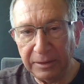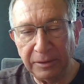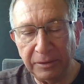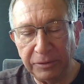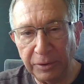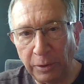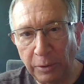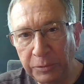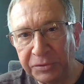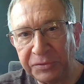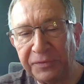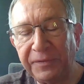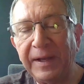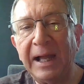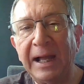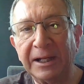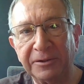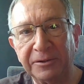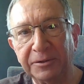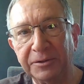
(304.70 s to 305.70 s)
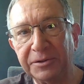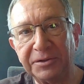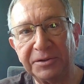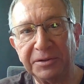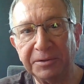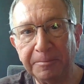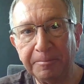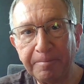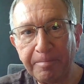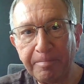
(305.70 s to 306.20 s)
those
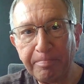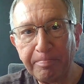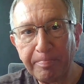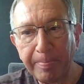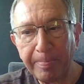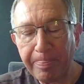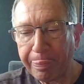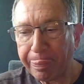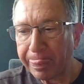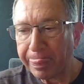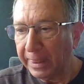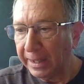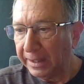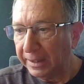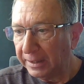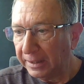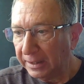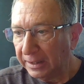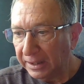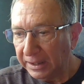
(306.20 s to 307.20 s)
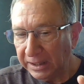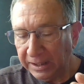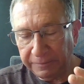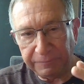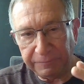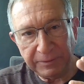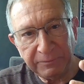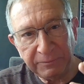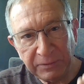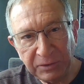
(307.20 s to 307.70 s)
factors,
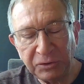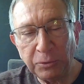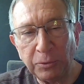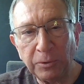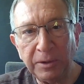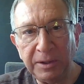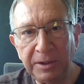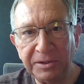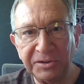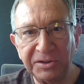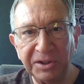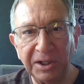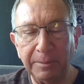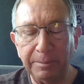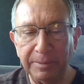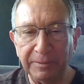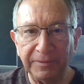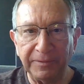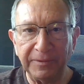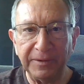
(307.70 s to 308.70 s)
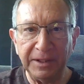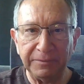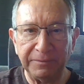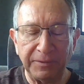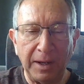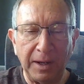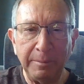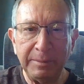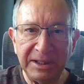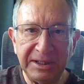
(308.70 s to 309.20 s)
if inventory is up,
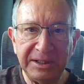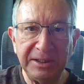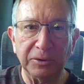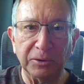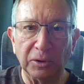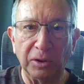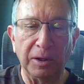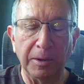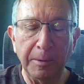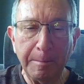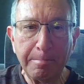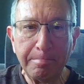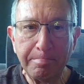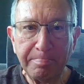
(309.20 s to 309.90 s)
if I'm a dealer,